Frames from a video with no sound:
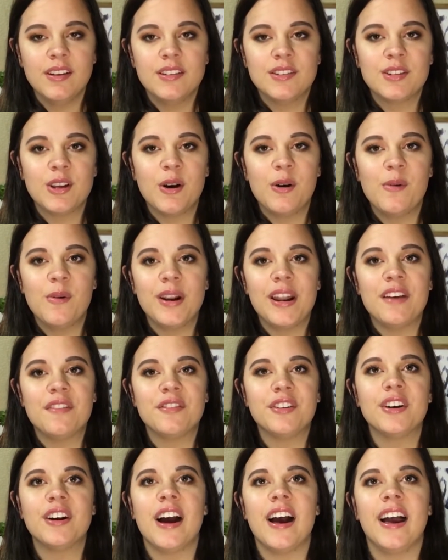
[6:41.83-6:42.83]
So
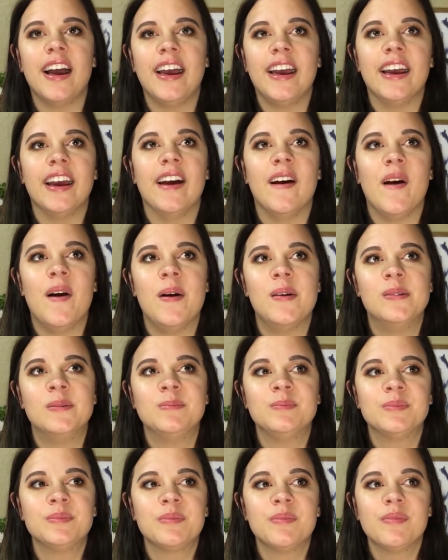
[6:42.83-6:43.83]
whenever I
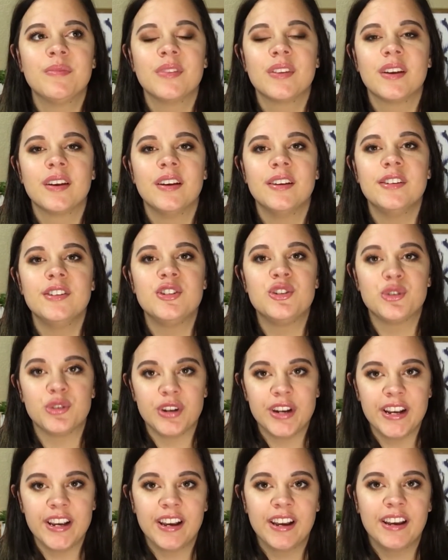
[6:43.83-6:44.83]

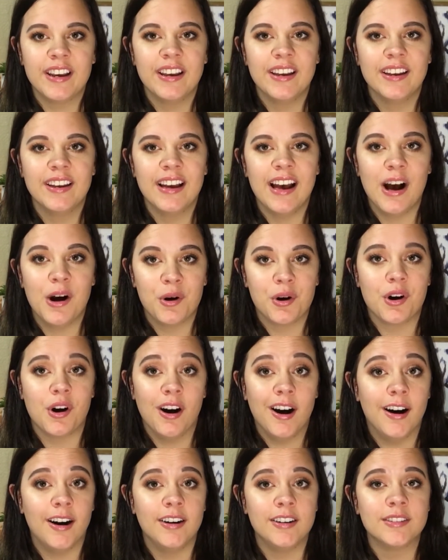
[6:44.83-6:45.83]
drink
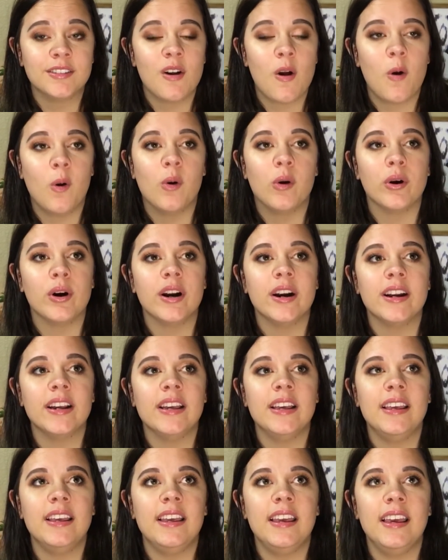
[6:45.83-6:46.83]
alcohol or
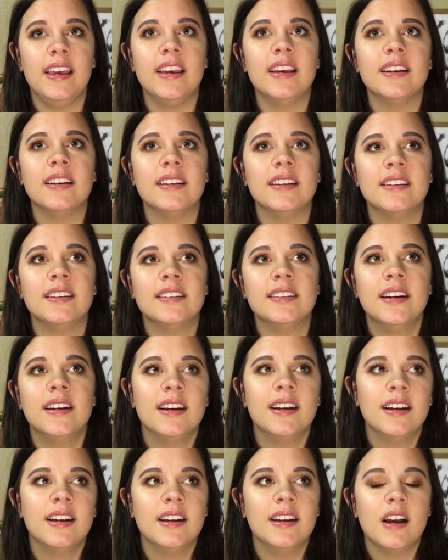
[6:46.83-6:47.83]
eat
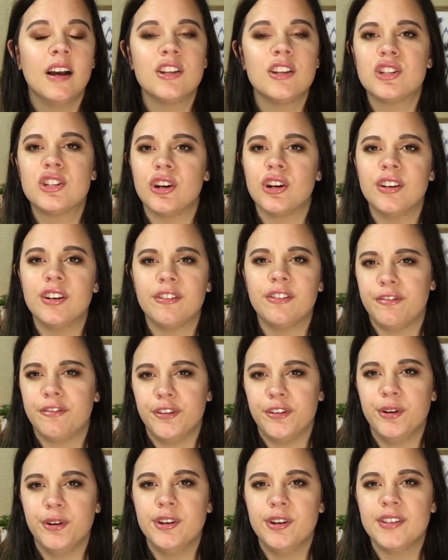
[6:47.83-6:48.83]
certain
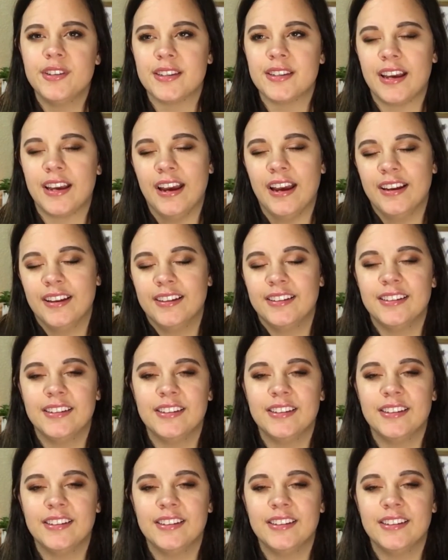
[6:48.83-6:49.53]
foods, like I